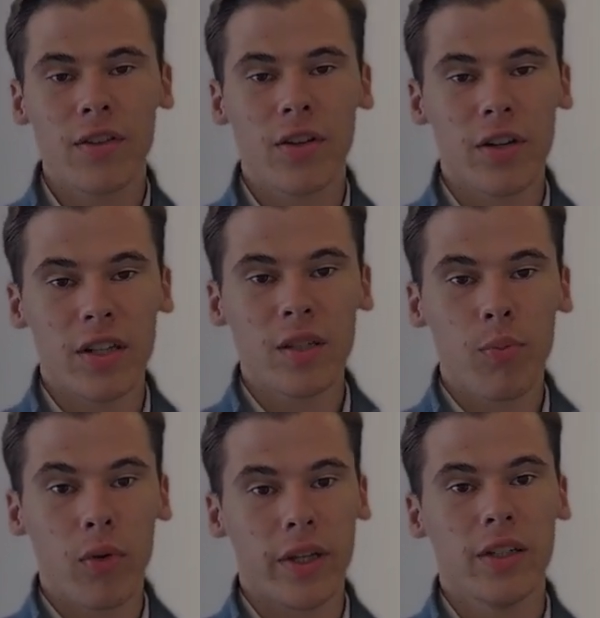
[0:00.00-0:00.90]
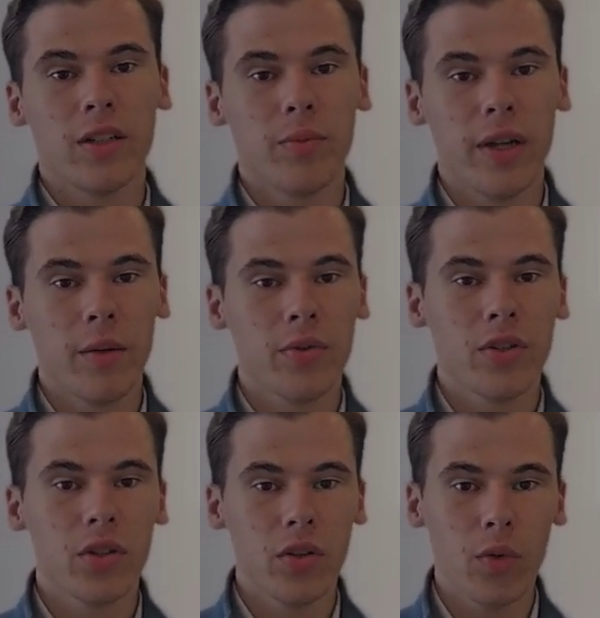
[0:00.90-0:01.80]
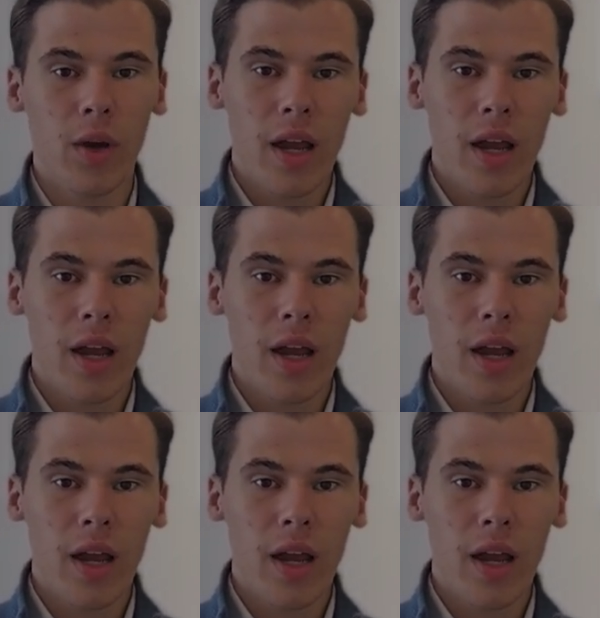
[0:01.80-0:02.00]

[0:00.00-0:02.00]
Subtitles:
could exploit to be able to